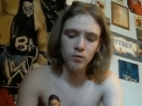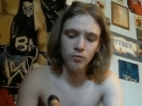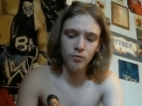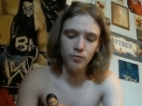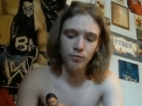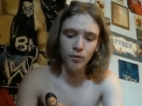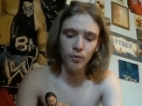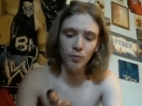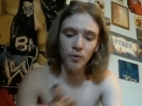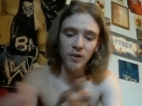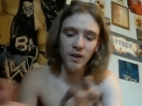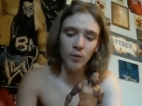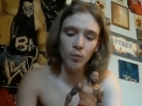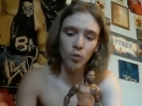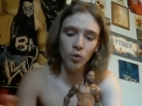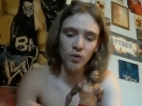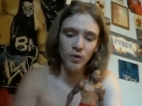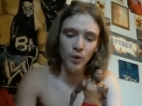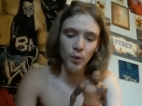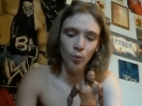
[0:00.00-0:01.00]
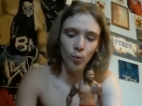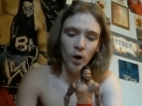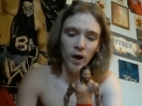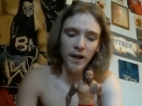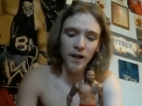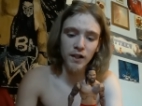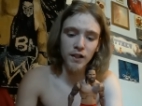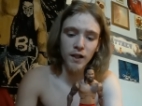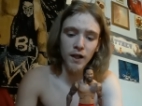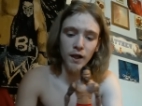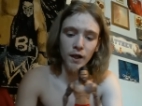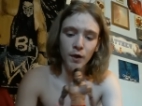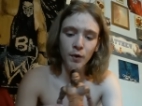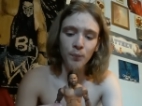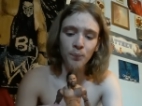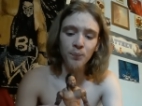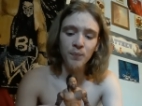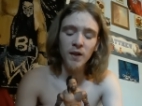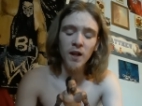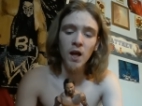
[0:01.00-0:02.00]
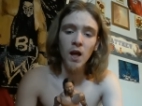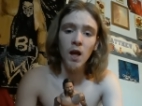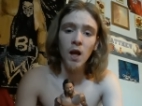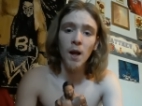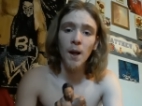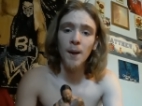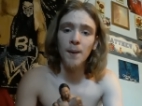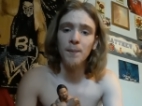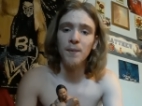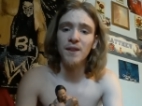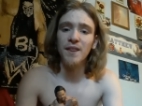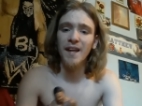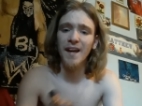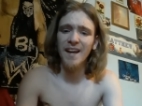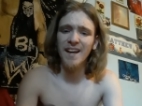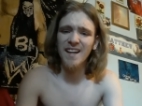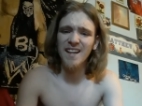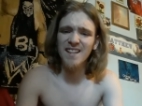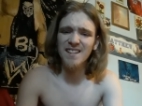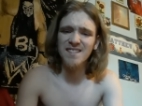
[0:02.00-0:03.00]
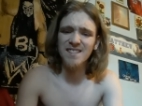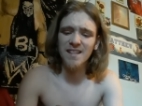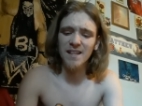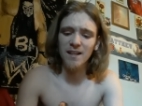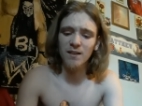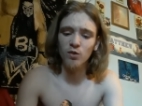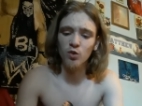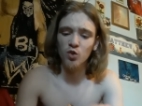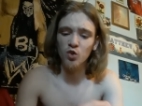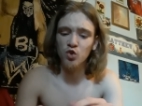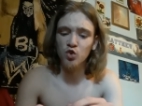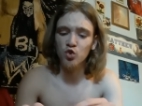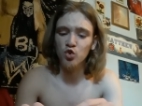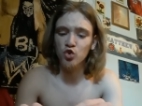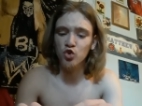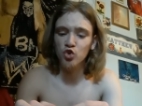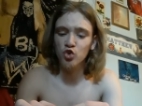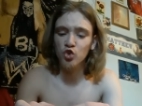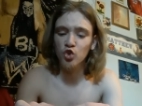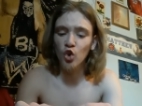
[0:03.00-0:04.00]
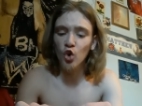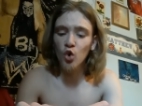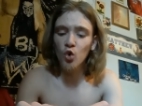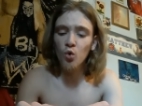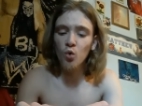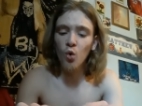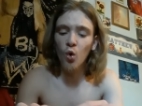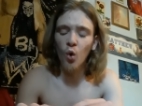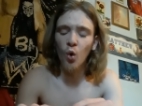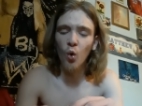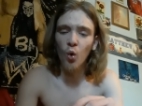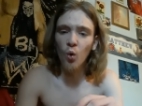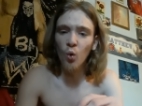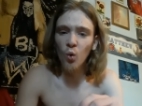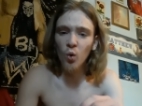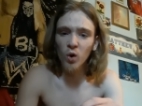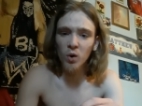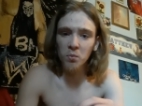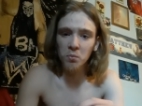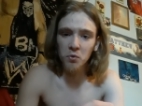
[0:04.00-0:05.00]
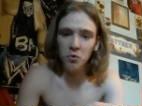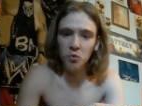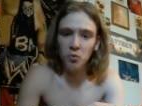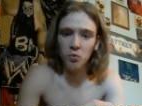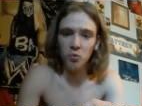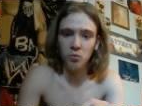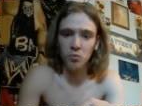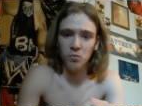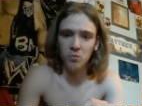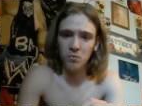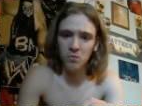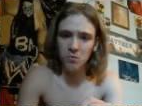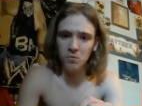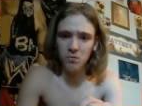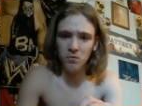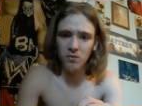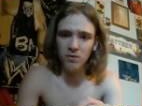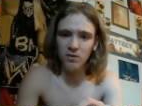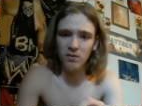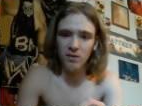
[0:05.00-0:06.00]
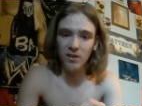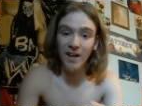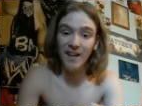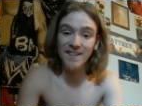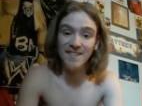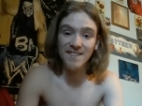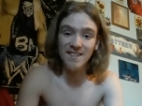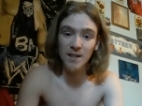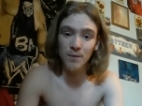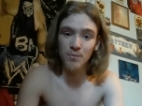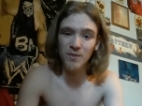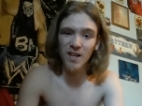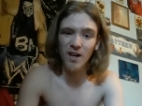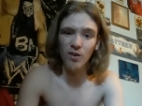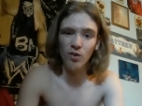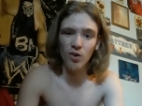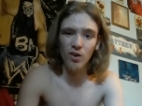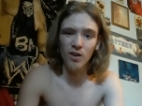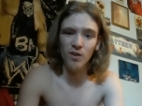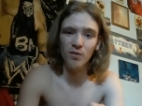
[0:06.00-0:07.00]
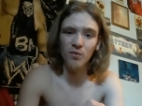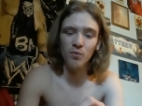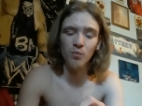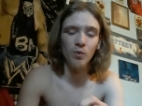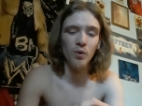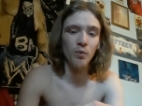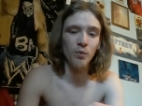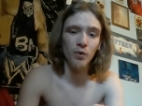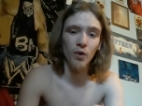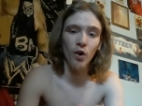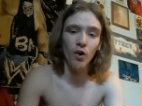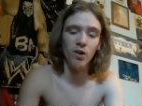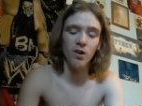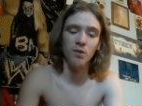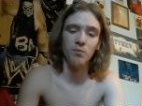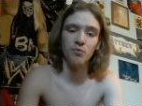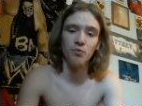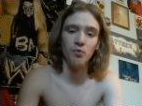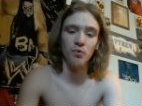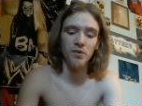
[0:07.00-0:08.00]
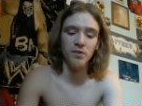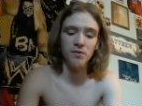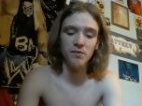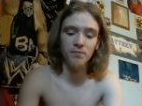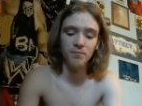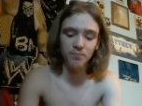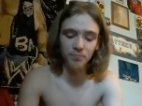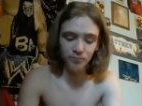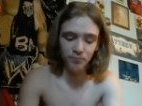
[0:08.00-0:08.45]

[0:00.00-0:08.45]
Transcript: from when they wore the white attire, but that head scan looked so horrible. I skipped out on it and went with the Hardy Boys.